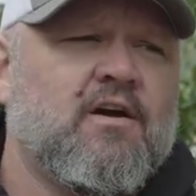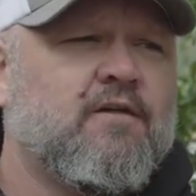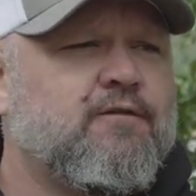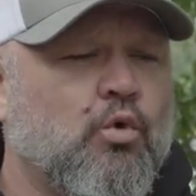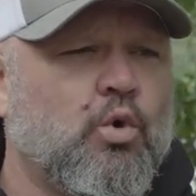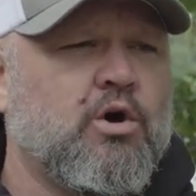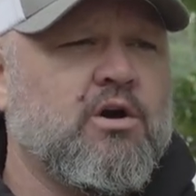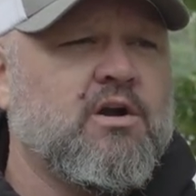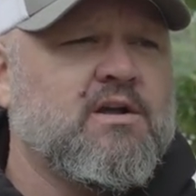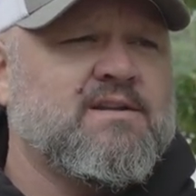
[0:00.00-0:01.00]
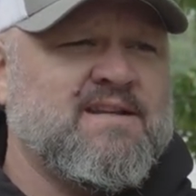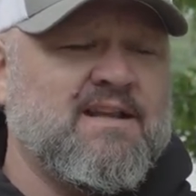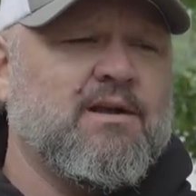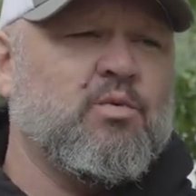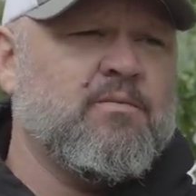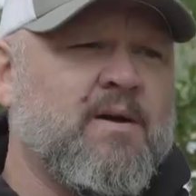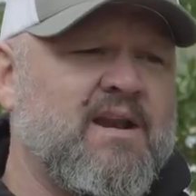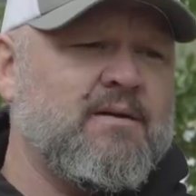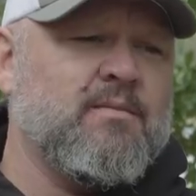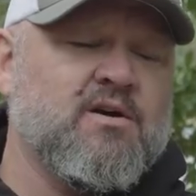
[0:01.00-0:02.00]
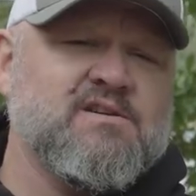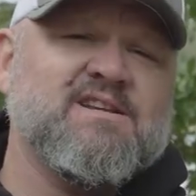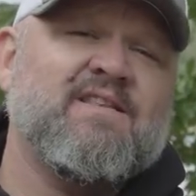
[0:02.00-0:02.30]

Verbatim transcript: for dealing biting bugs,